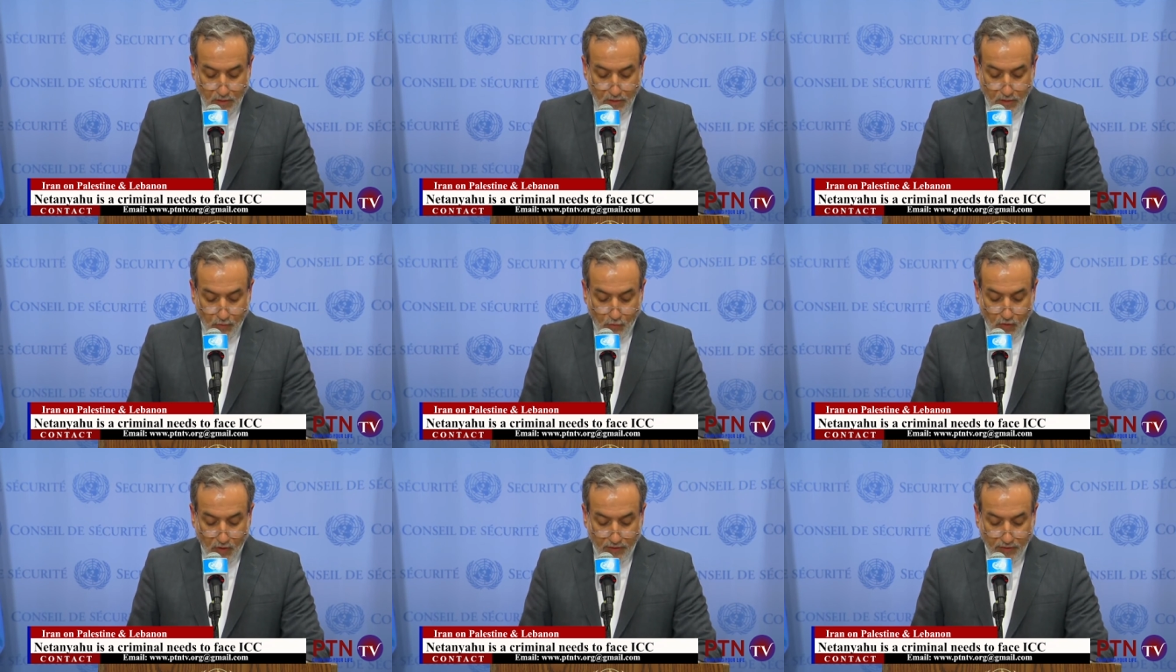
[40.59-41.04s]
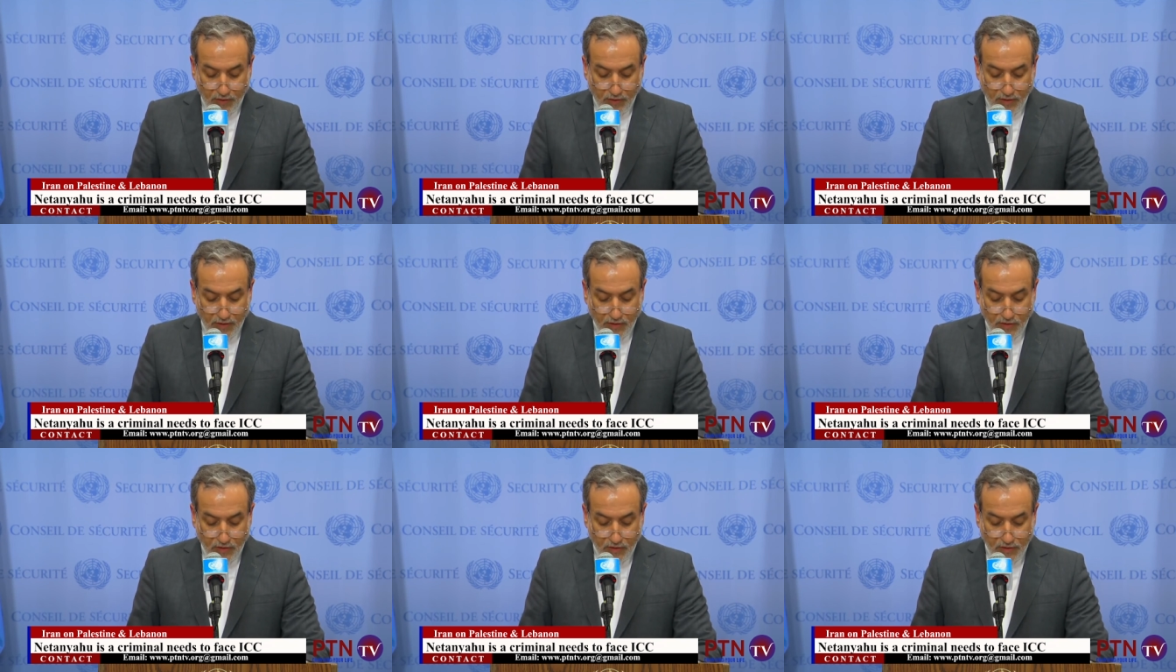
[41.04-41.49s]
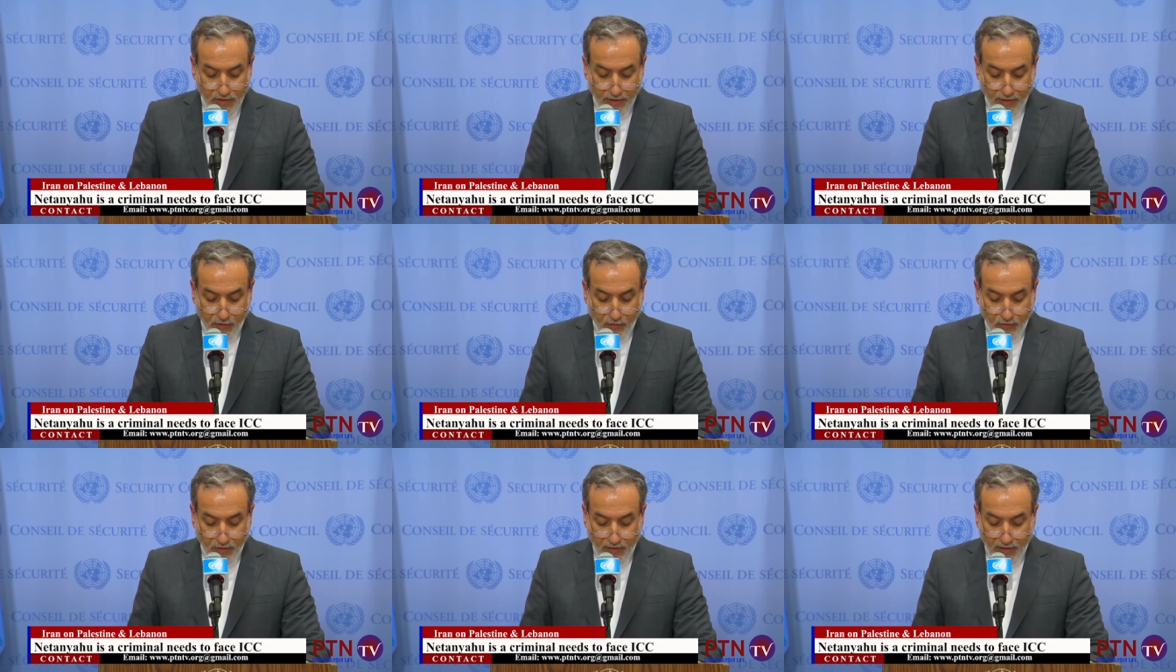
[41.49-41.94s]
The United Nations
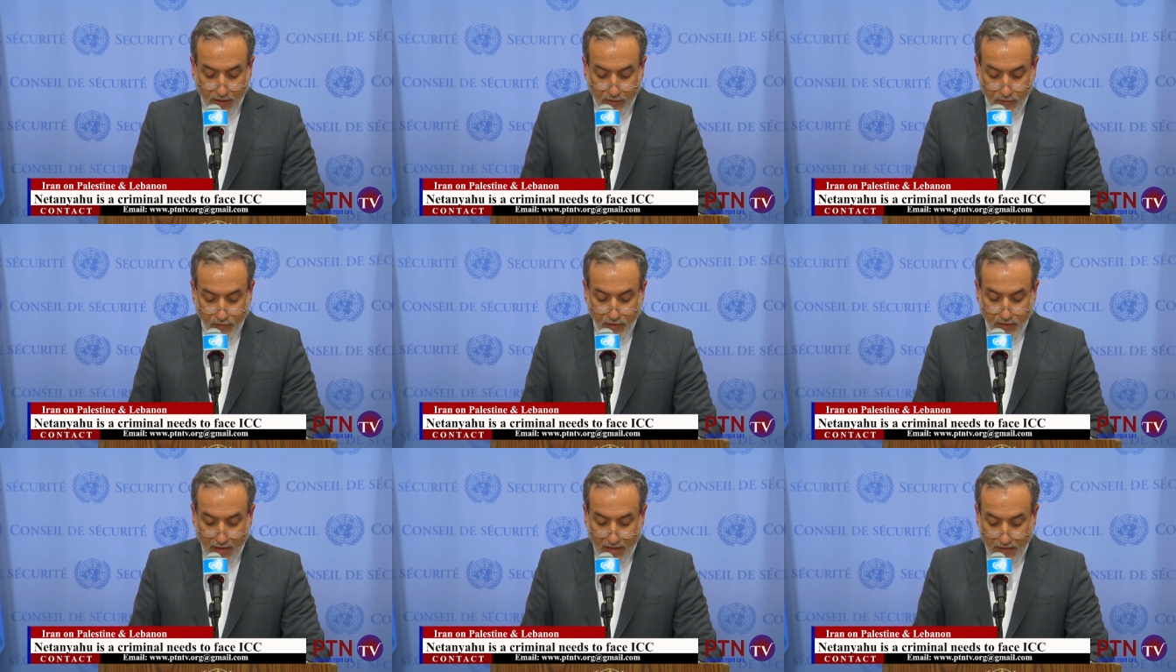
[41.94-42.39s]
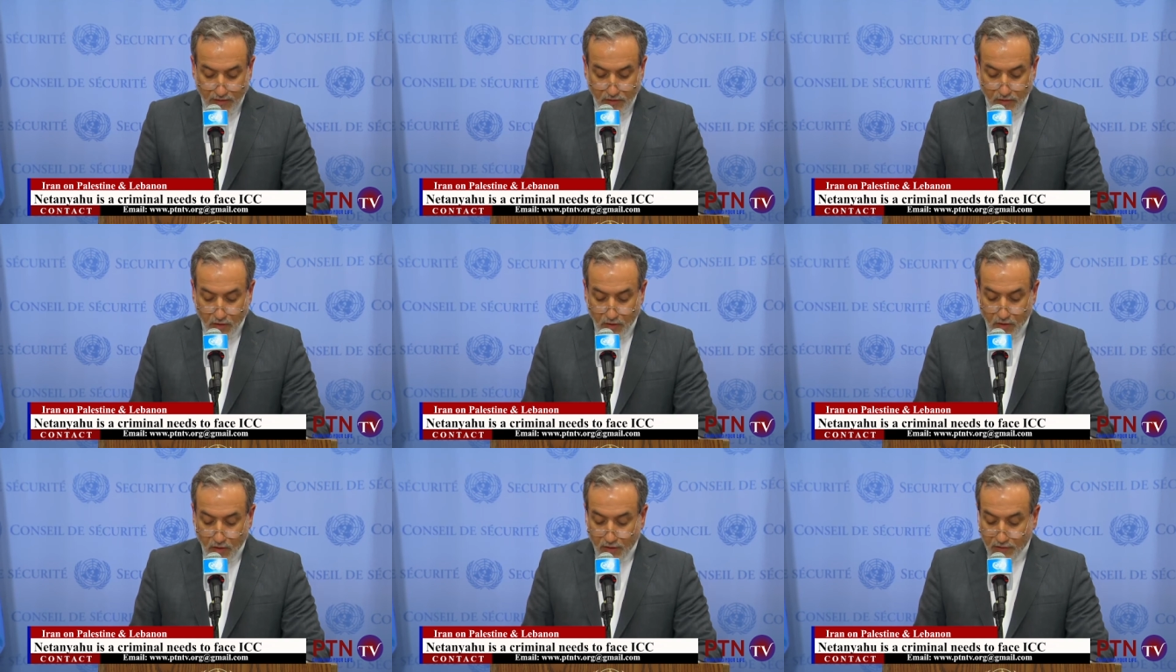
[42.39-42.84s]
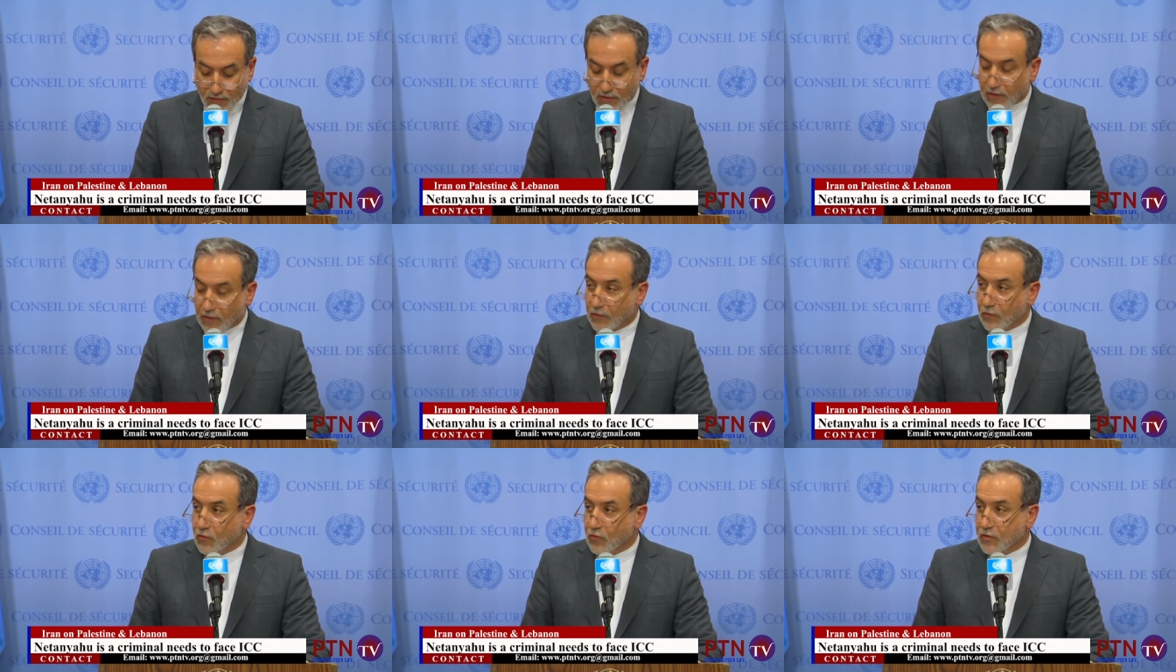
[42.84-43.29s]
Security Council has done
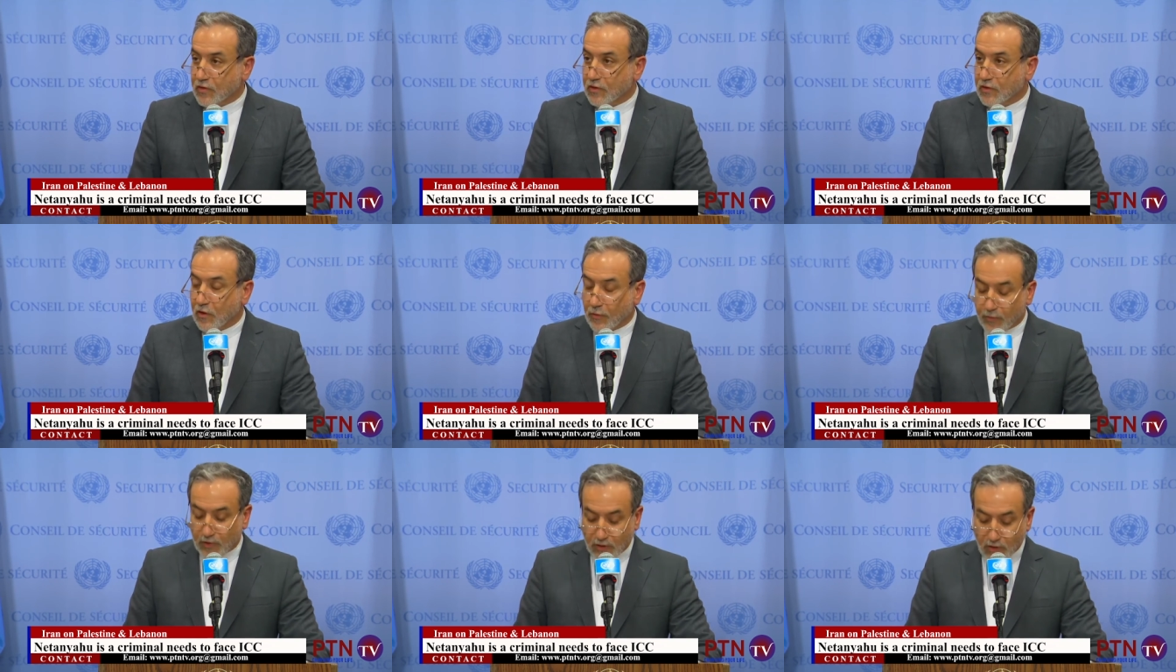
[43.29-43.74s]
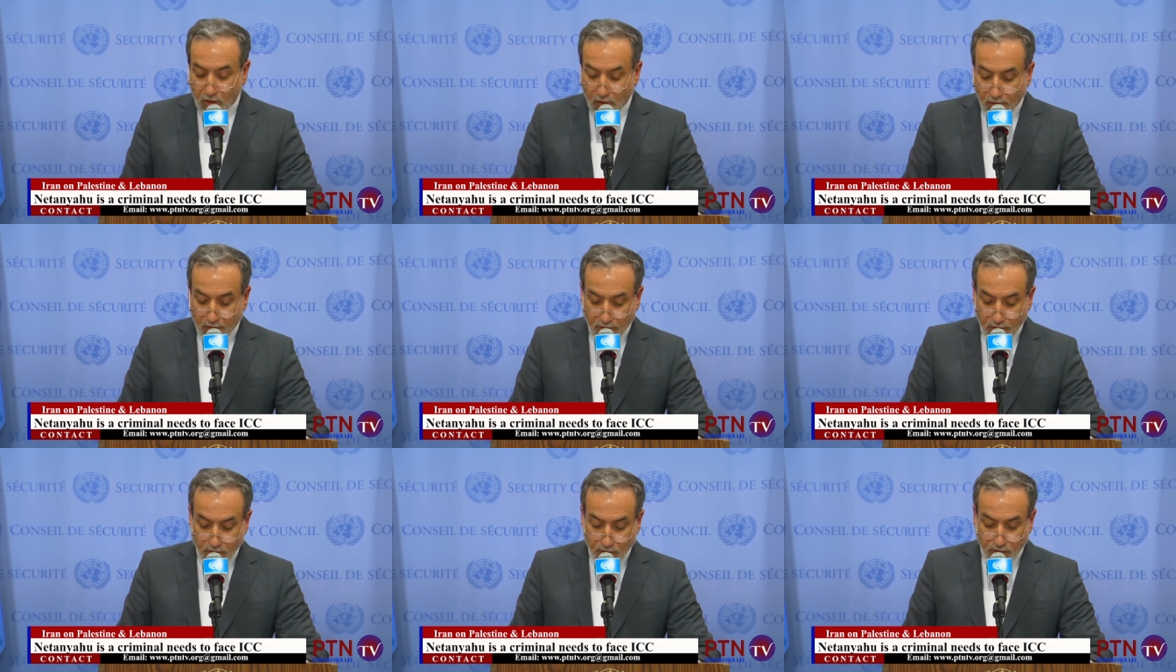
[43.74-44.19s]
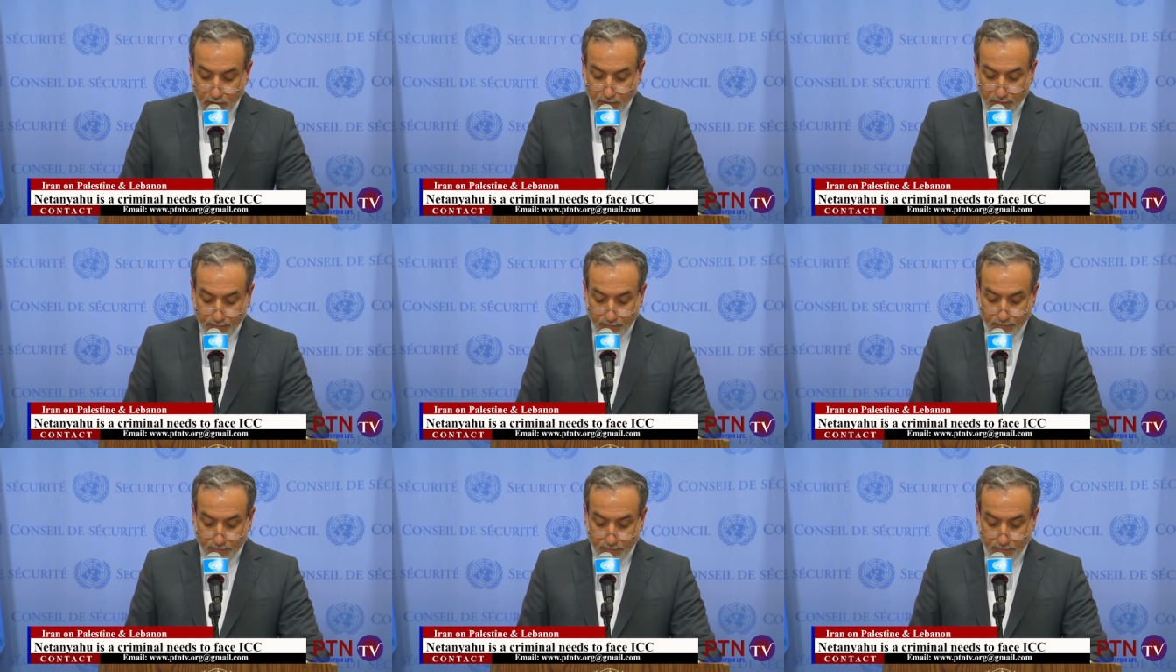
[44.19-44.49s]
nothing to stop the carnage.